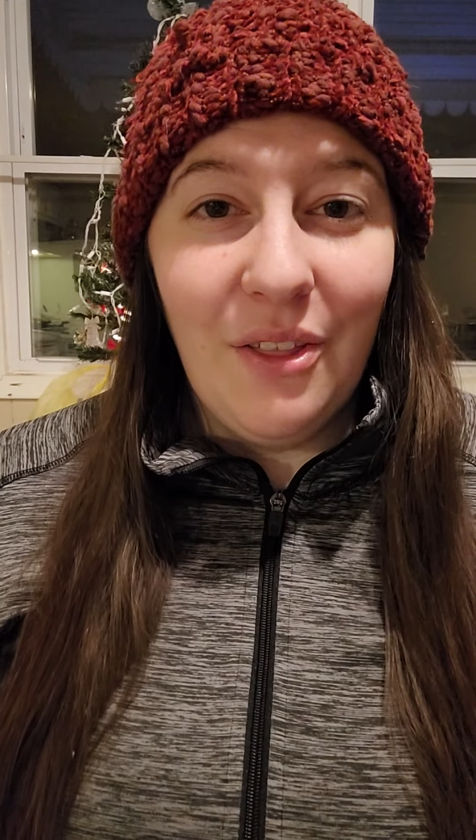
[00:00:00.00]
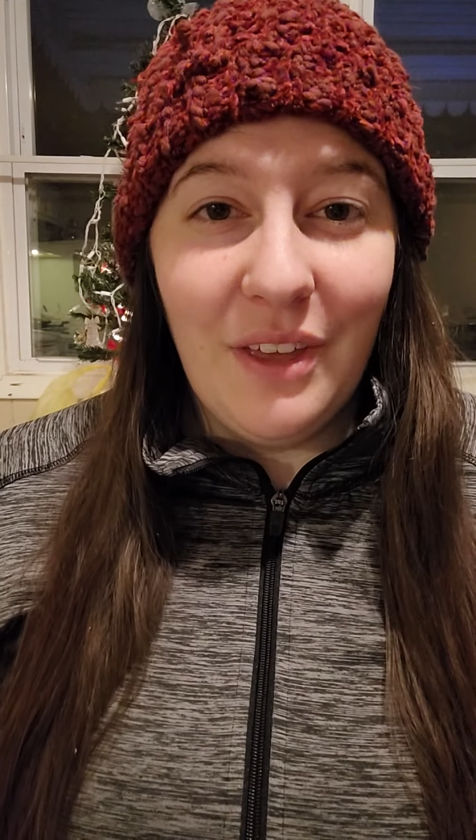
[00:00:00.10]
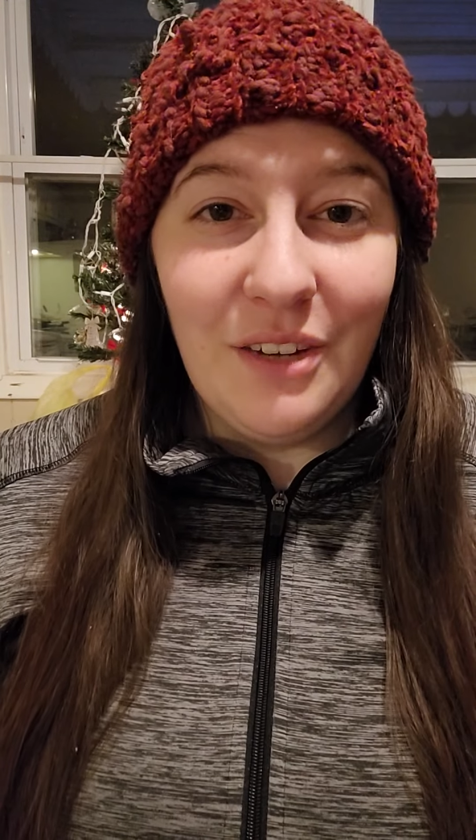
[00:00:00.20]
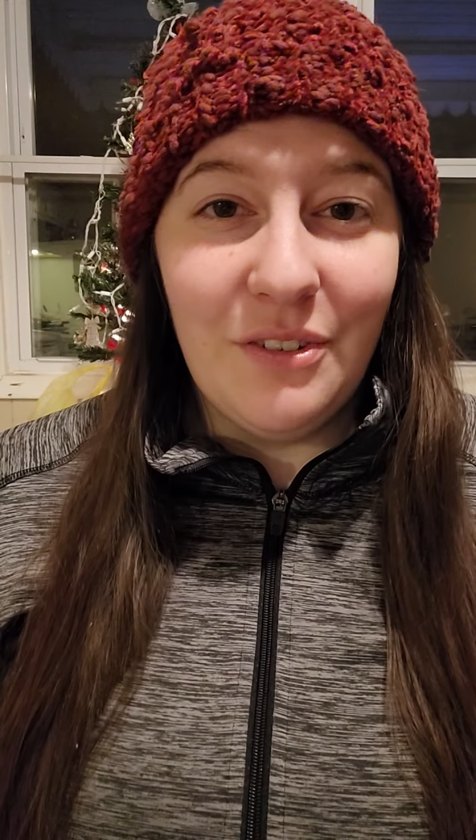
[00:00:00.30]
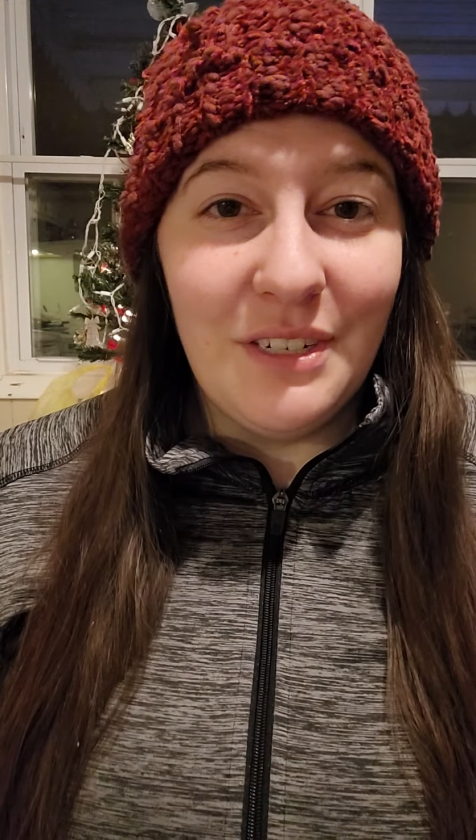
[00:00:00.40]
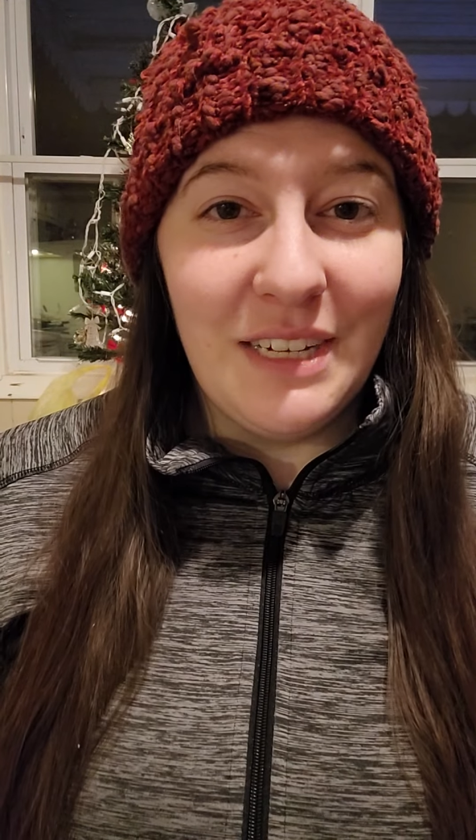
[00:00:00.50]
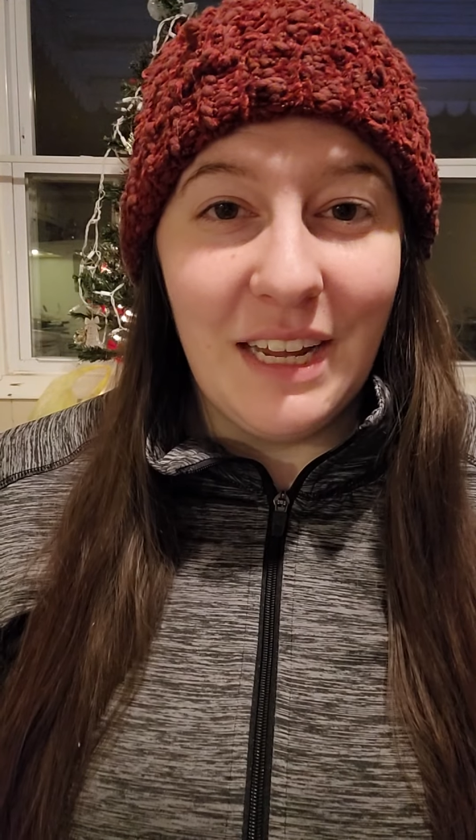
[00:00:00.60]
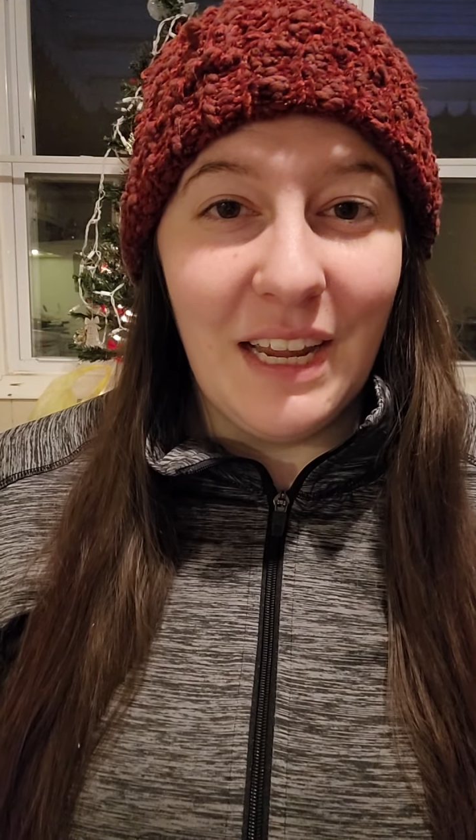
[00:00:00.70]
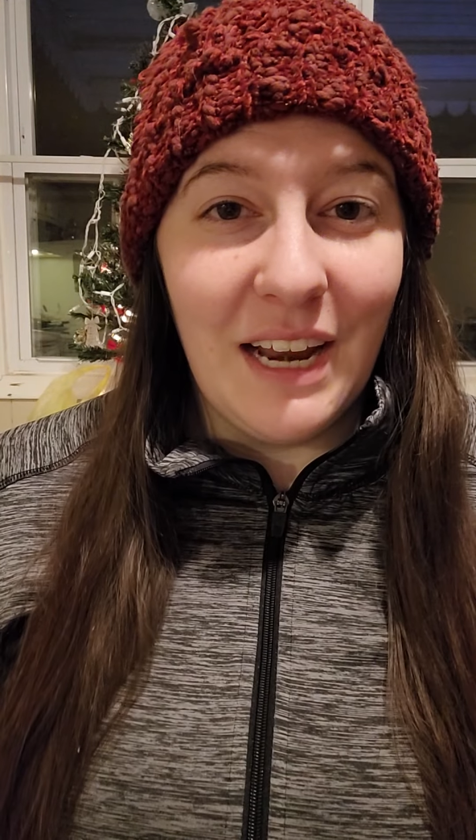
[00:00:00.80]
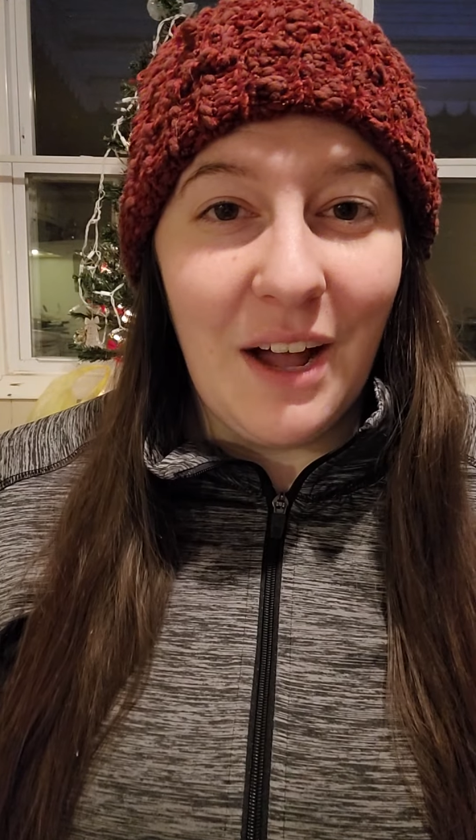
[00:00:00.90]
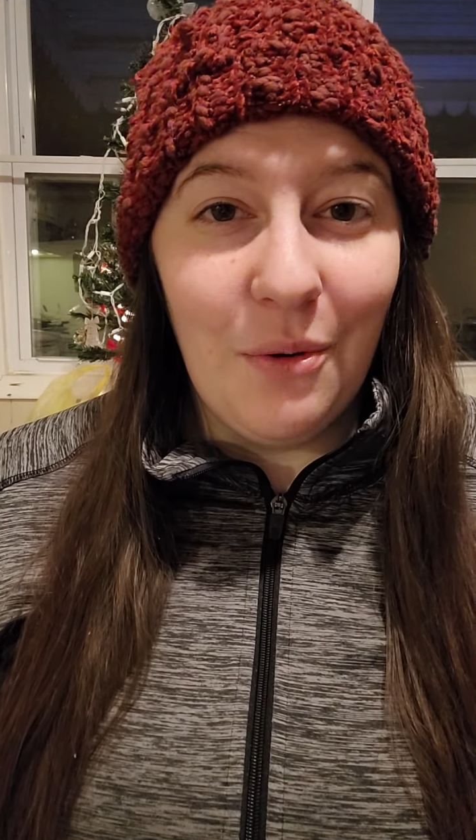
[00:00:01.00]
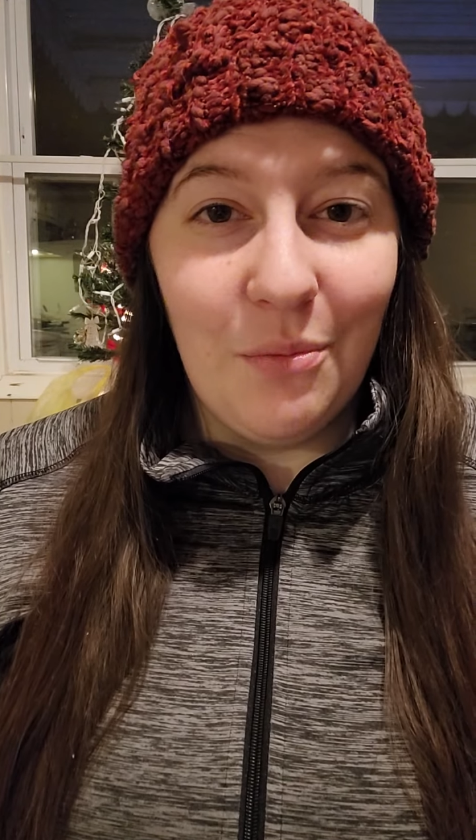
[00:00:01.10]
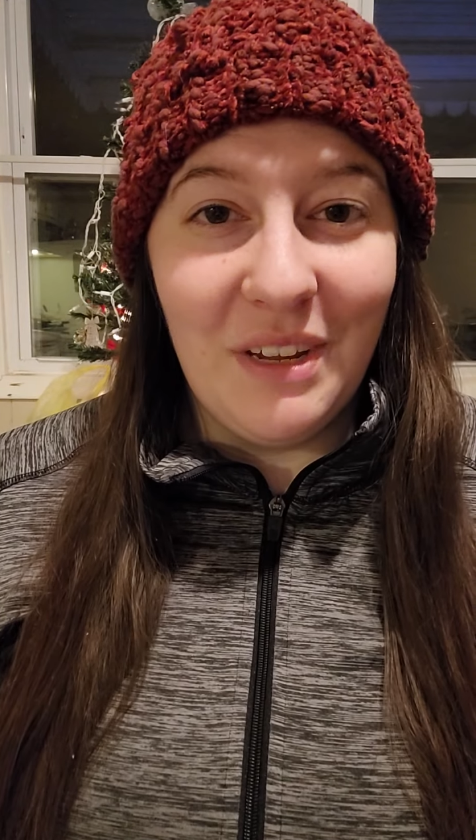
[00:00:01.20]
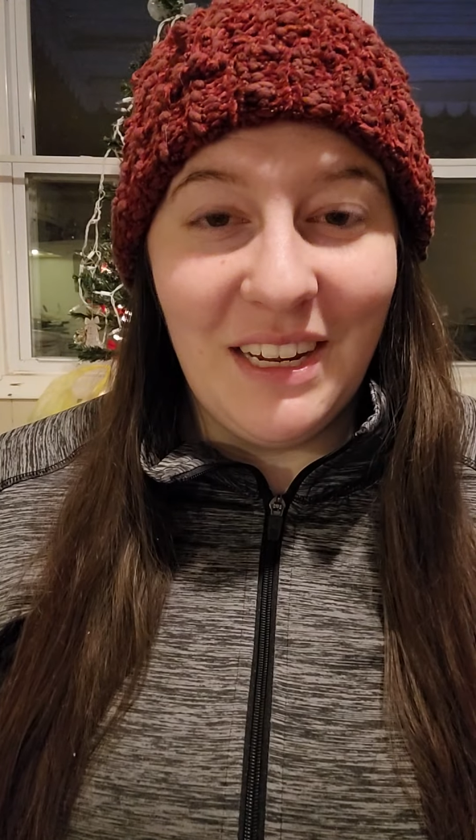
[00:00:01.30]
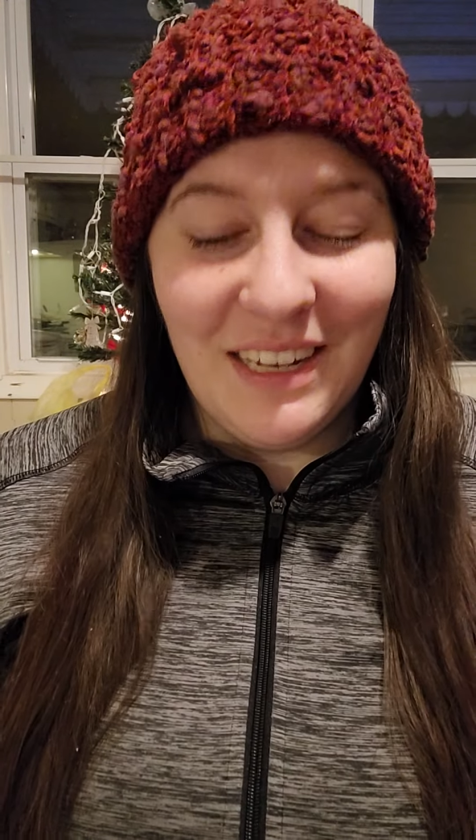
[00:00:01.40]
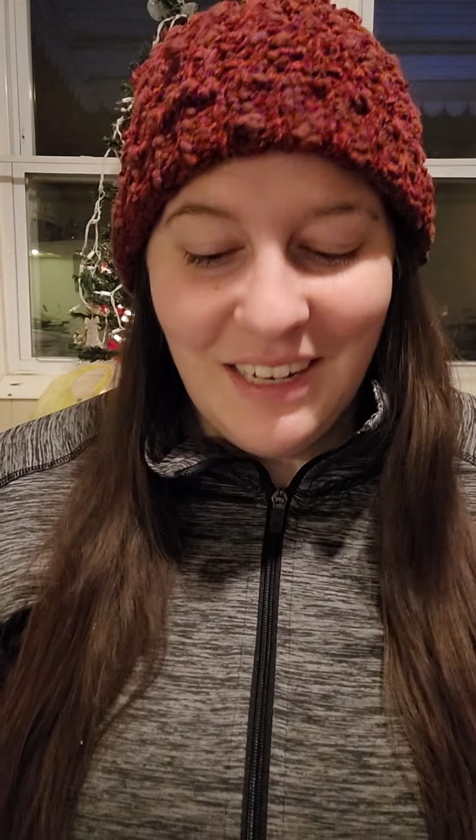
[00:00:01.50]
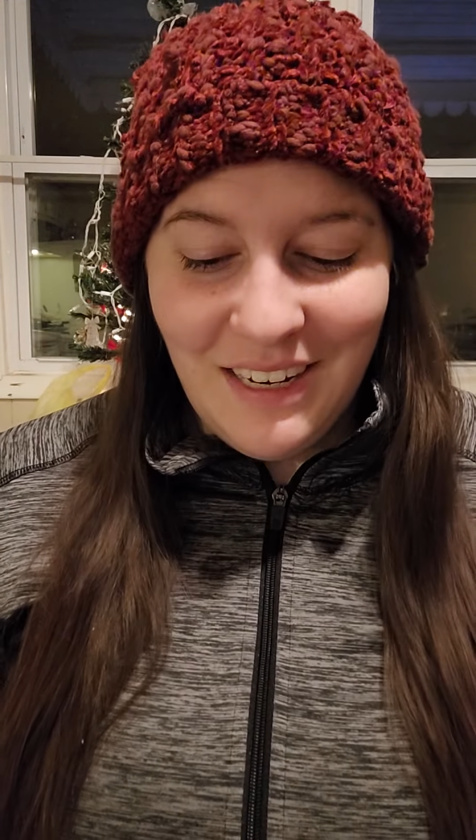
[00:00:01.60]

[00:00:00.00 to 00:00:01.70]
thanks for sticking it out with me.